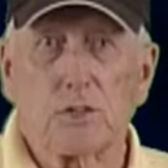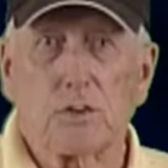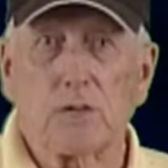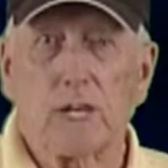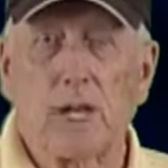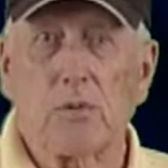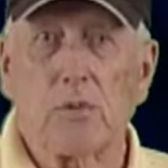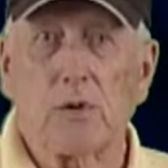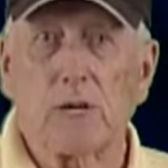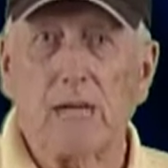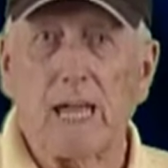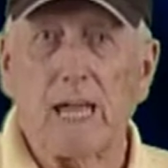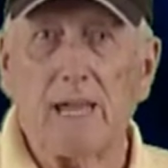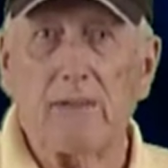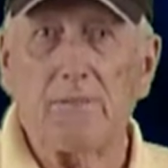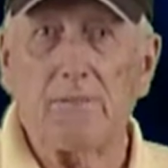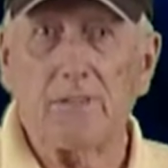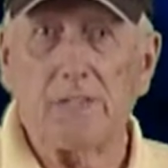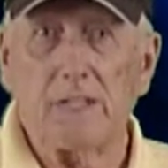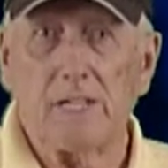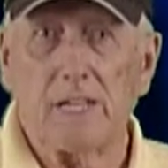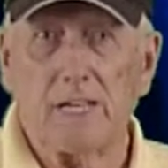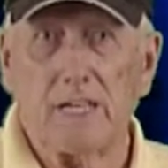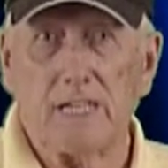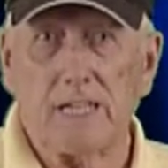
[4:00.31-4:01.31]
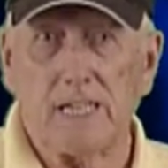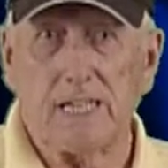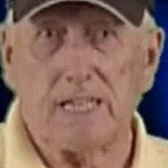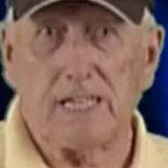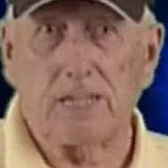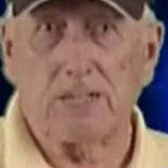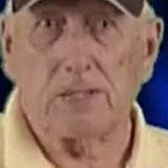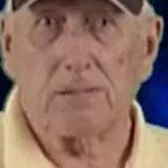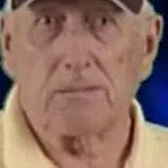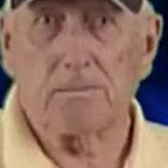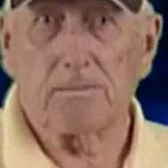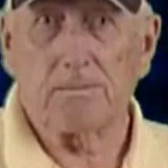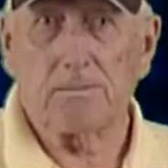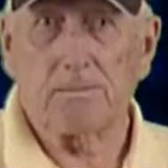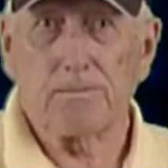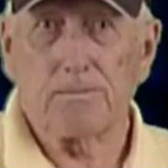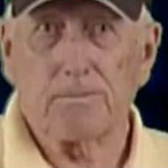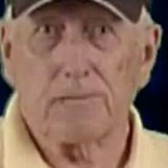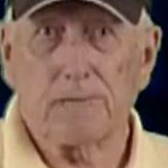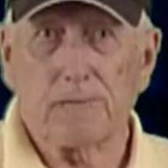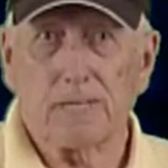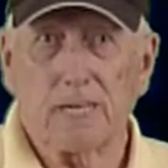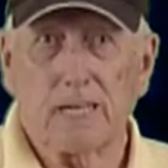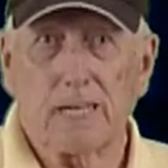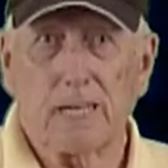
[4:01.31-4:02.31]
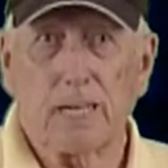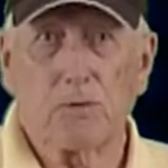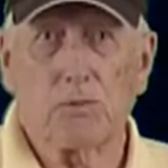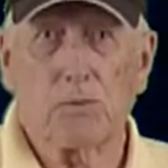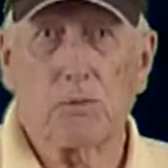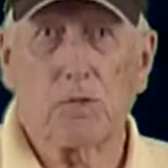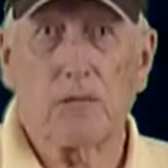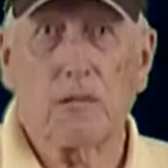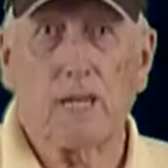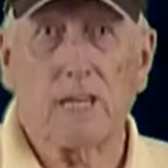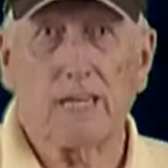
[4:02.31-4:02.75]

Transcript: now what I've done here, and I want